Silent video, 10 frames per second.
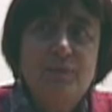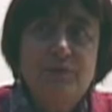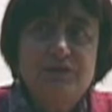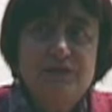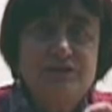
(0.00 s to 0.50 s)

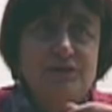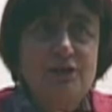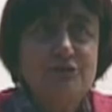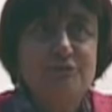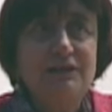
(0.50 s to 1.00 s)
but it's
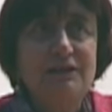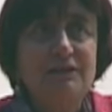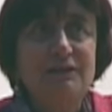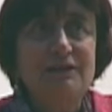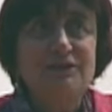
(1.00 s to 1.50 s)
not real
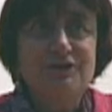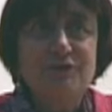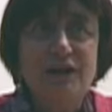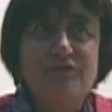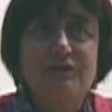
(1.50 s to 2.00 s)

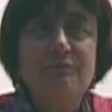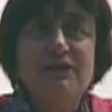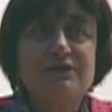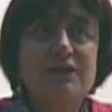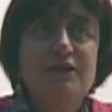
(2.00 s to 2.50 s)
geography
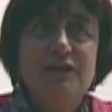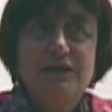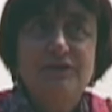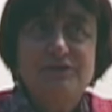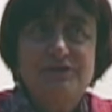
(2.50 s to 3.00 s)
means
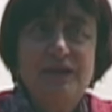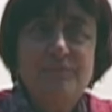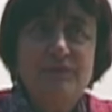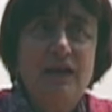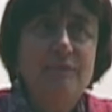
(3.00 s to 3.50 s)
in the
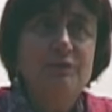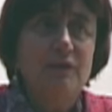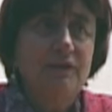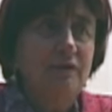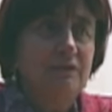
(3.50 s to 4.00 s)
same time you
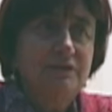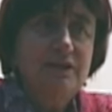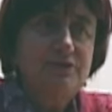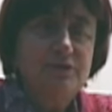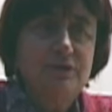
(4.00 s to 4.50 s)
are
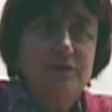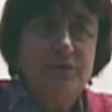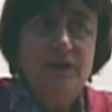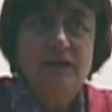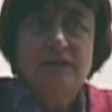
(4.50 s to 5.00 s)
10.30 you're
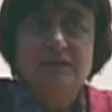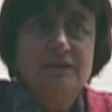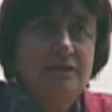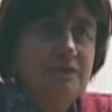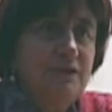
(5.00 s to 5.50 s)
there,
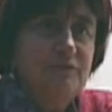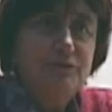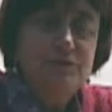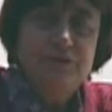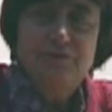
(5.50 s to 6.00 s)

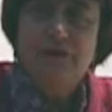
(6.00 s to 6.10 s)
10.45